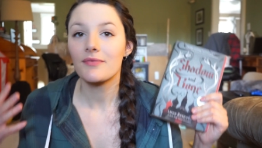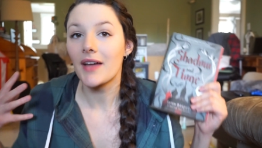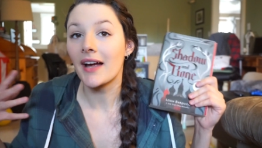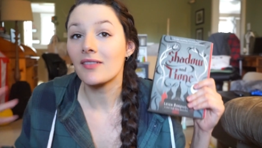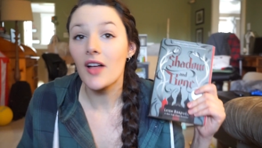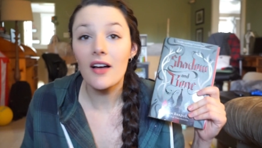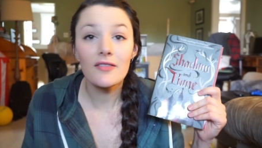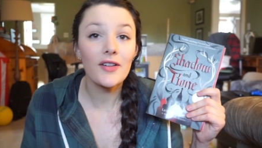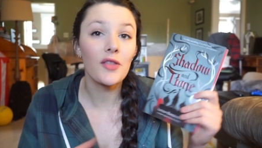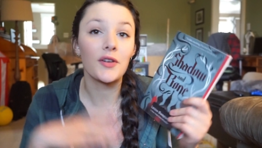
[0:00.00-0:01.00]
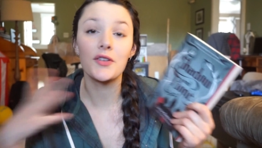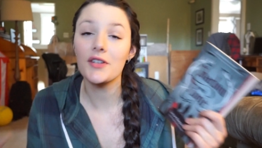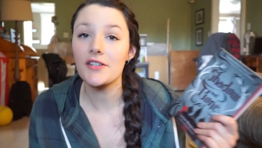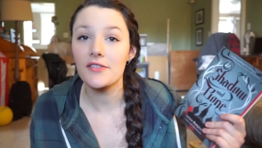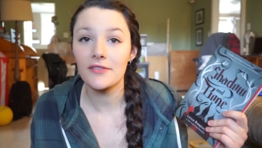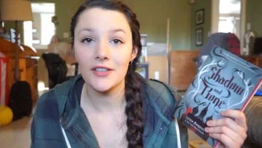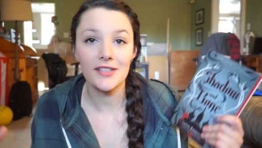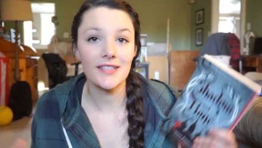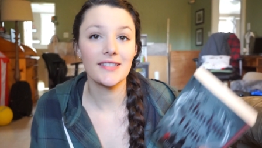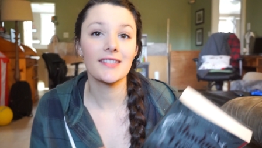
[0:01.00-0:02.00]
I love the
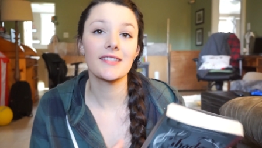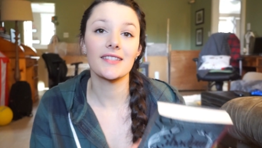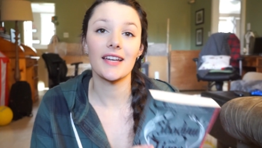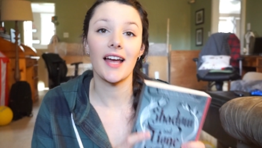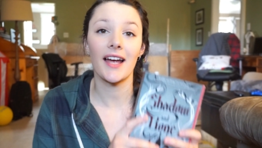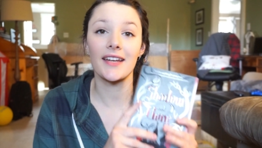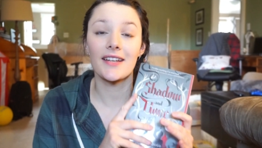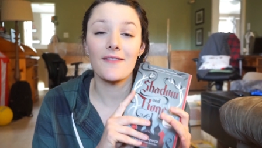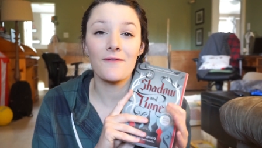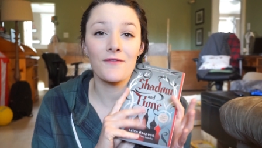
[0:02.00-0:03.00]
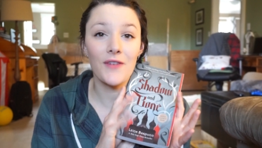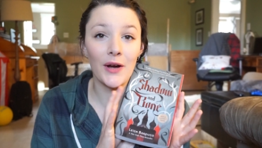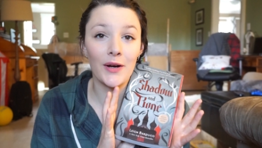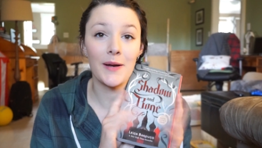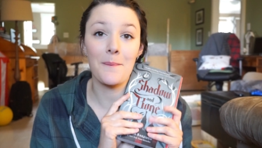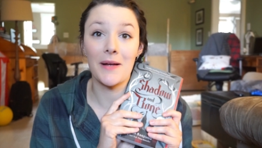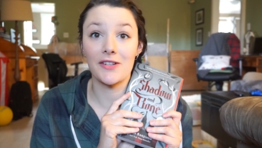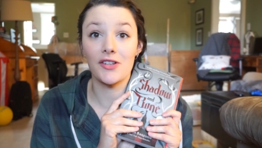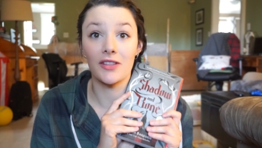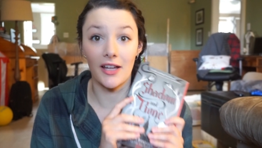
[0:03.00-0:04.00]
Grishaverse. I very
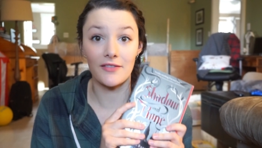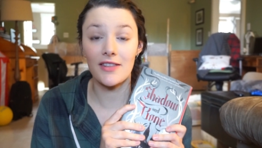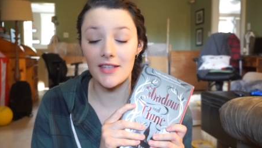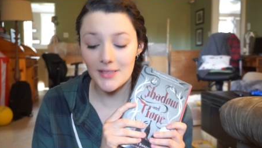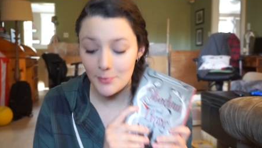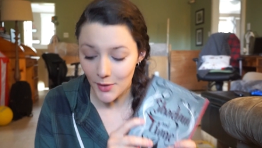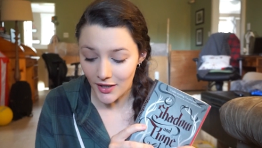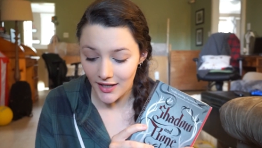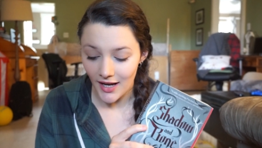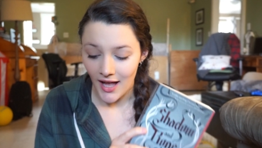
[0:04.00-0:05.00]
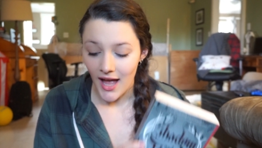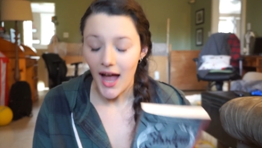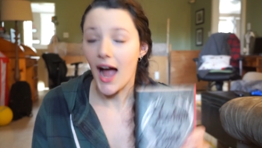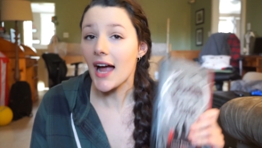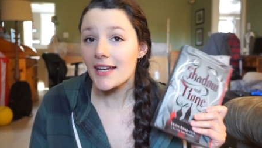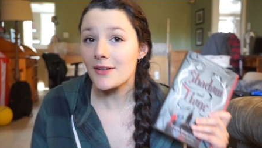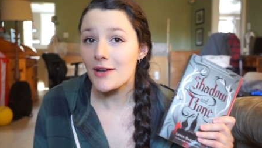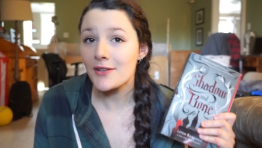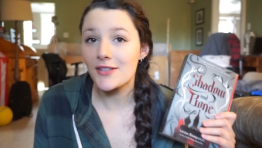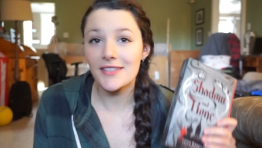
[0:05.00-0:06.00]
much loved this book. I don't
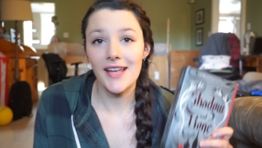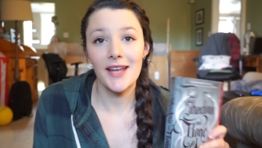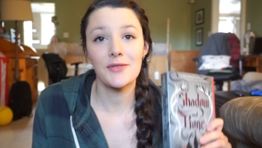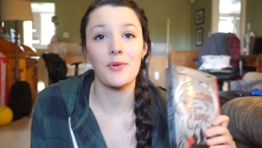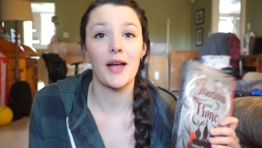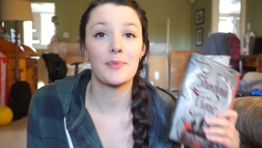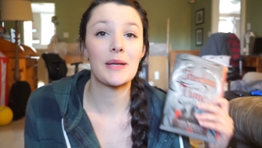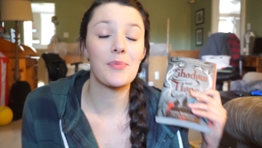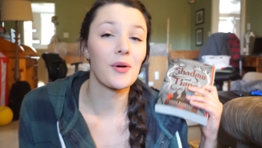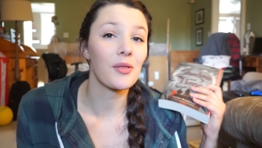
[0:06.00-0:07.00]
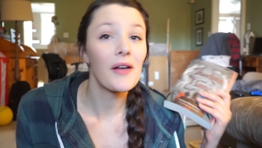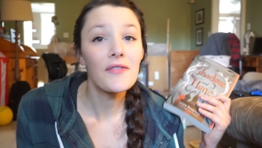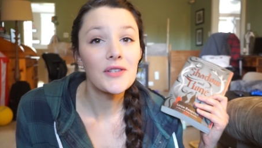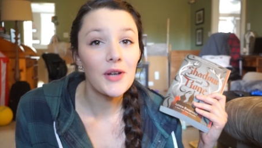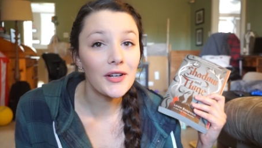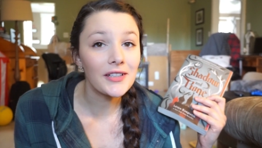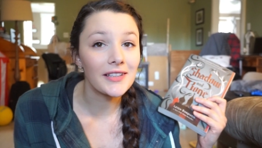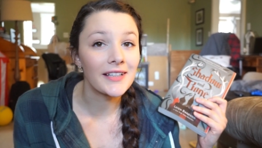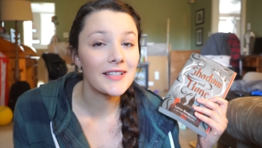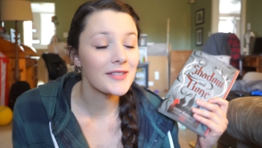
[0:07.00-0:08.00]
understand why people love the
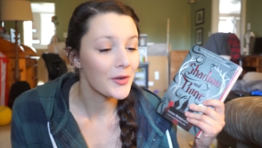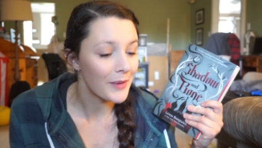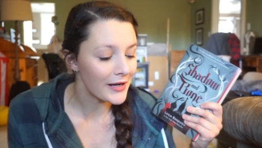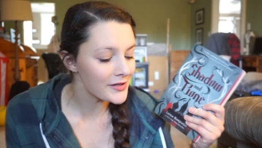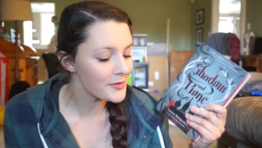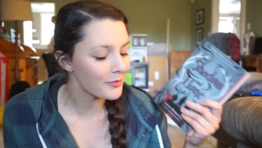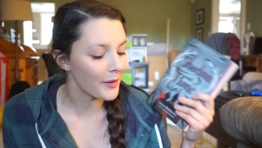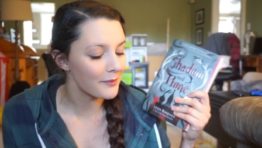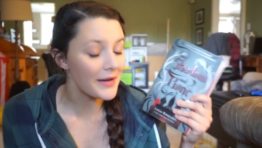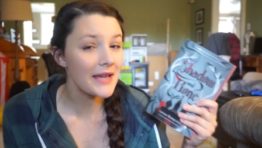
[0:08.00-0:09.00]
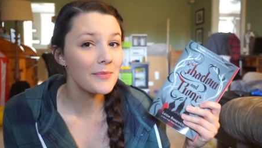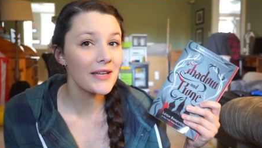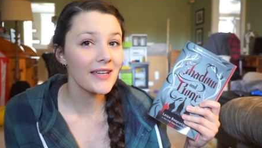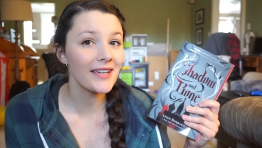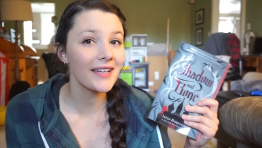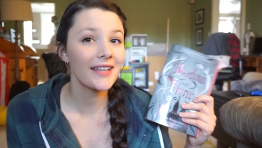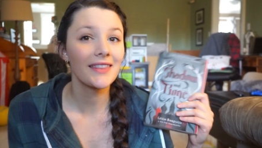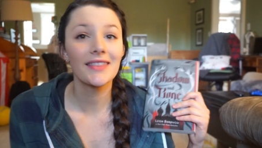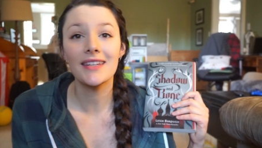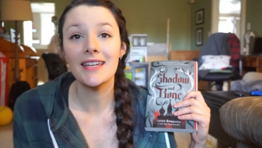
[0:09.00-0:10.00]
Darkling so much, but maybe
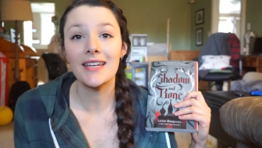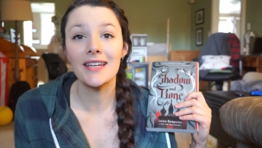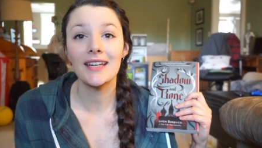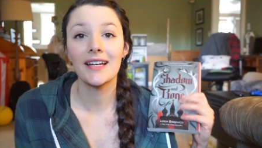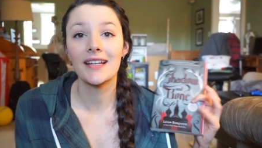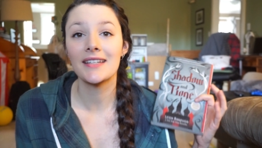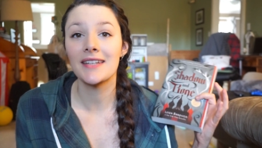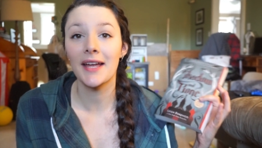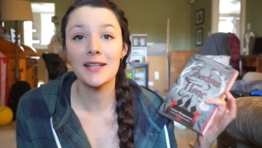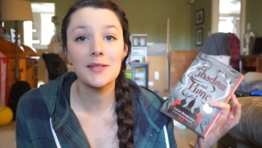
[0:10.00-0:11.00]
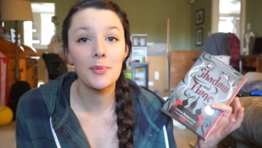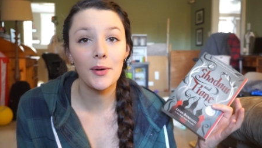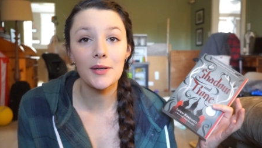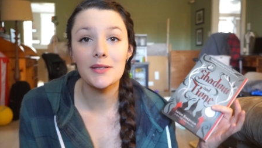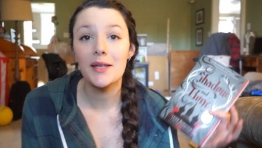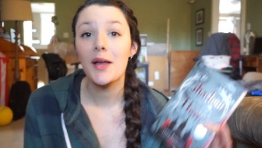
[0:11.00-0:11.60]
the next books